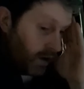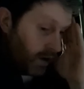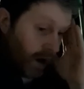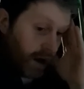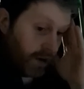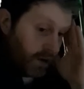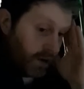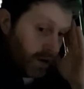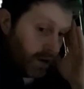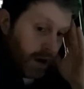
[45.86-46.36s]
don't
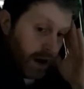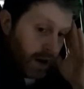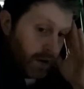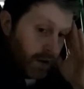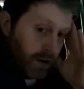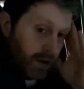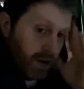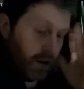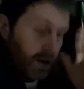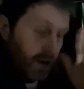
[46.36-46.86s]
know
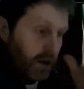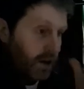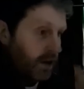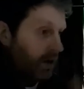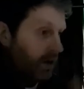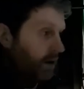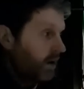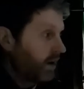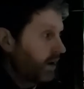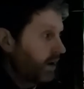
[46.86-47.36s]
how to
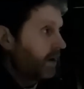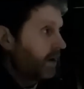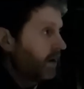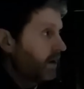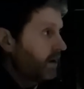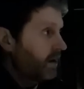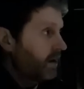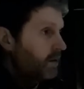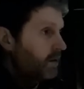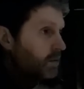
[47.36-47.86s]

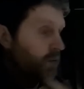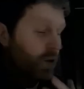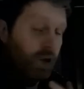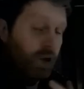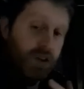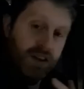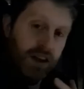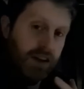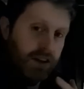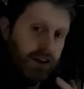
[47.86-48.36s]

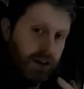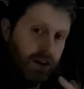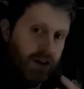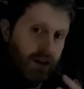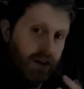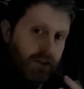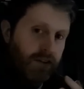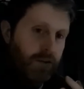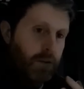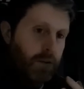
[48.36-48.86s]
process
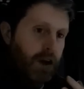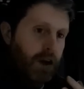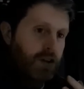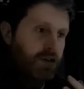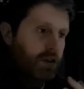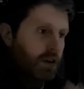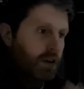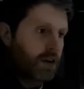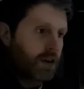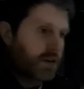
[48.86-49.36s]
this
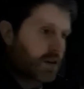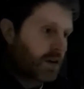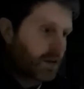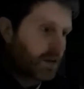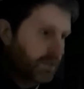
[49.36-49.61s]
information.